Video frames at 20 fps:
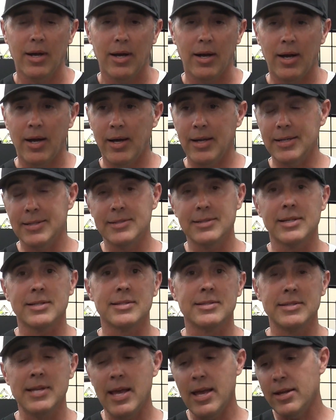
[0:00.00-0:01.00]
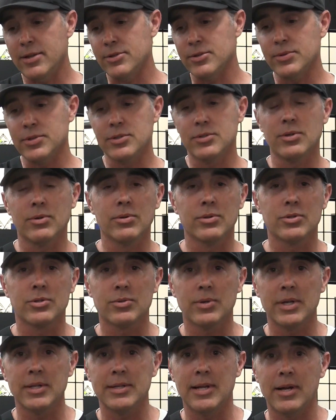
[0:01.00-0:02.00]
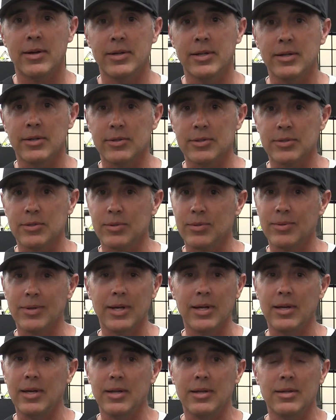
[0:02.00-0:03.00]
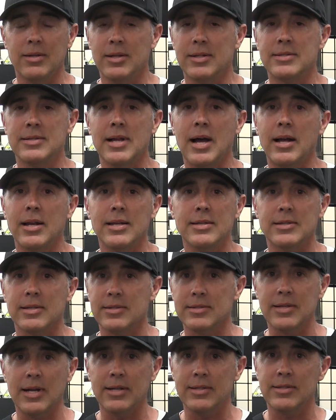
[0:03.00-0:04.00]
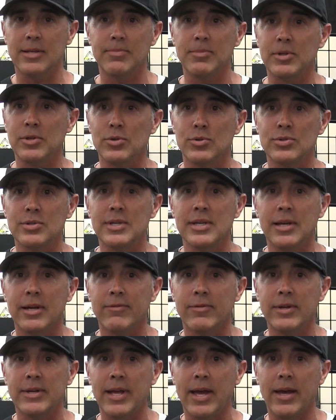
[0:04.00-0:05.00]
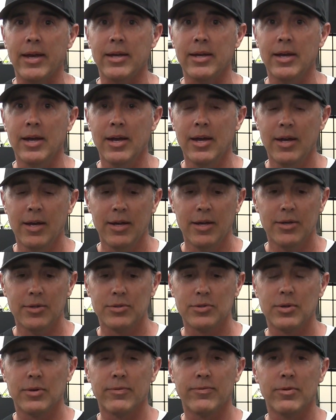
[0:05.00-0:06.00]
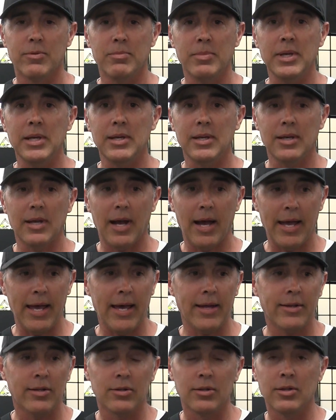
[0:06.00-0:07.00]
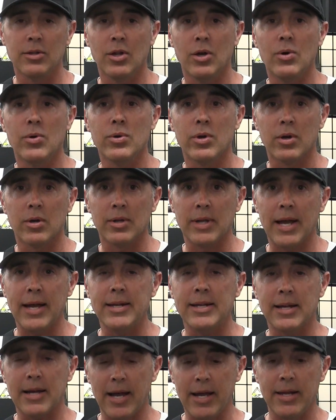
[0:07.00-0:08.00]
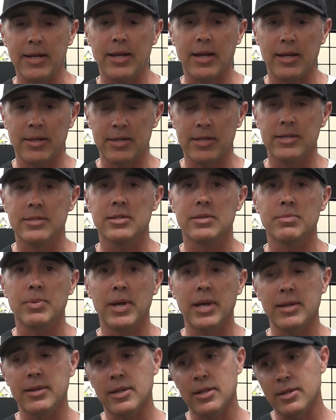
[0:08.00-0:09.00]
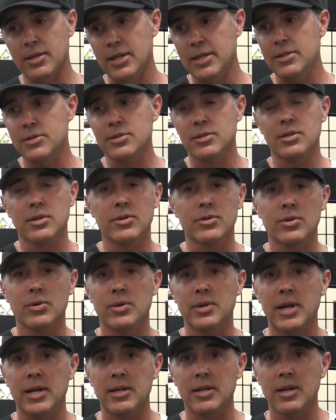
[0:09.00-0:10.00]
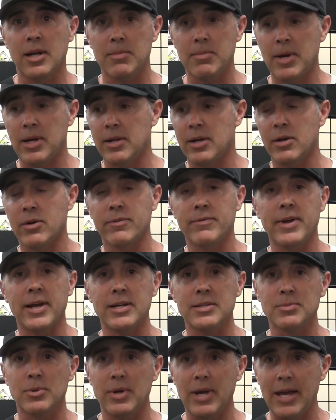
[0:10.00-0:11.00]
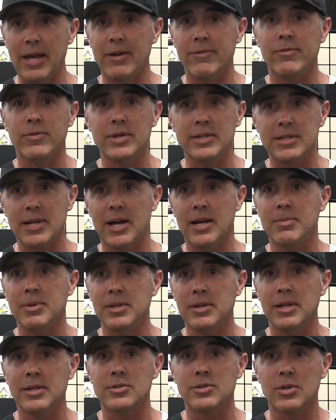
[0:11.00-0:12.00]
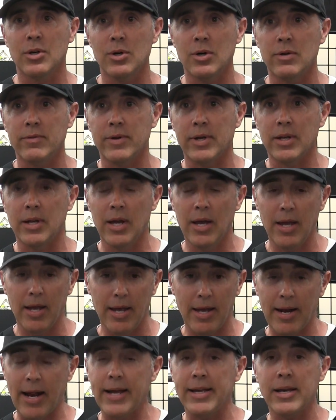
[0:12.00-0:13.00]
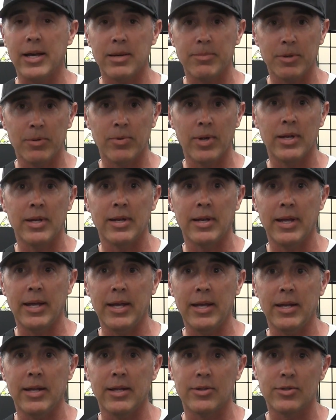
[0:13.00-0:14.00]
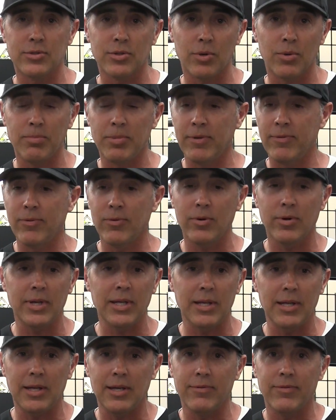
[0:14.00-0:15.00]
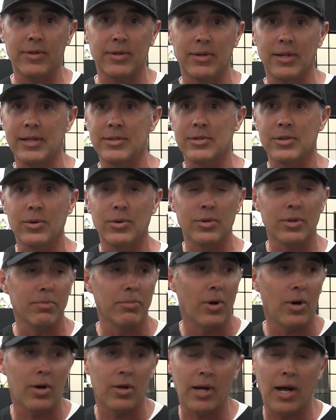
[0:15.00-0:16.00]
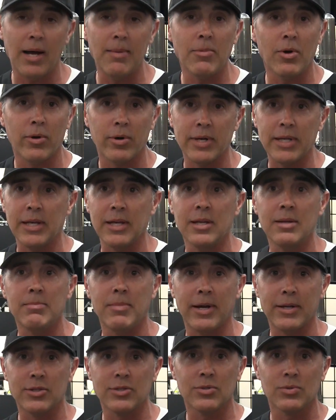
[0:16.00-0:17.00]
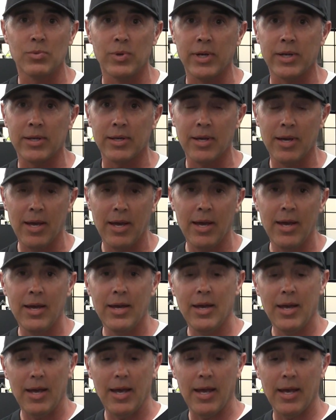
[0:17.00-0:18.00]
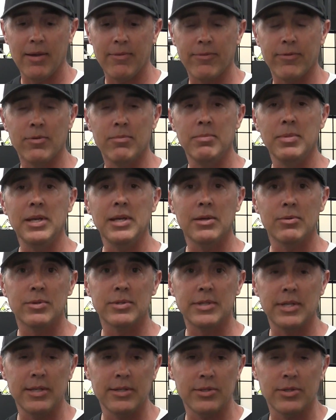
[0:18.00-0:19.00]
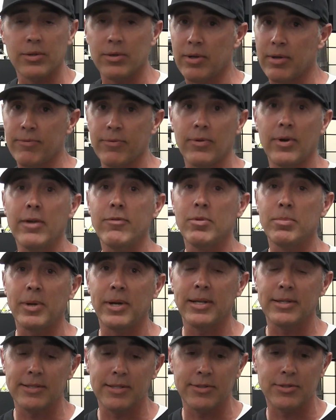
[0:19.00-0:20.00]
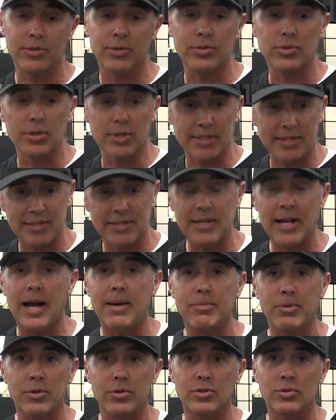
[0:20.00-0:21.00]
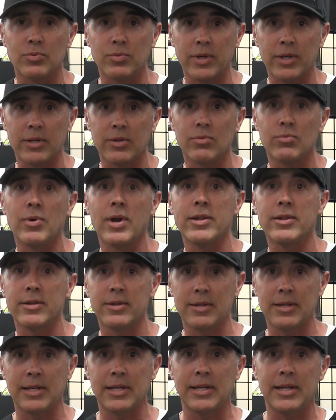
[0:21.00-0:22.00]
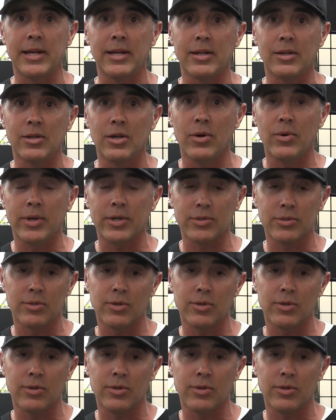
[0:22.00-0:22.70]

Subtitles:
He's 6'10", so he's throwing straight downhill. So it's not easy. It's not something you see every day. So for me, I had to load early. I had to anticipate that he's going to throw a 99 mile an hour fastball every time he lets go of it. And I got to be ready to hit it. So before he even lets go of the ball, I'm already in my swing. And for me, it was easier, and for everybody it's easier, to stop your swing rather than to get it going.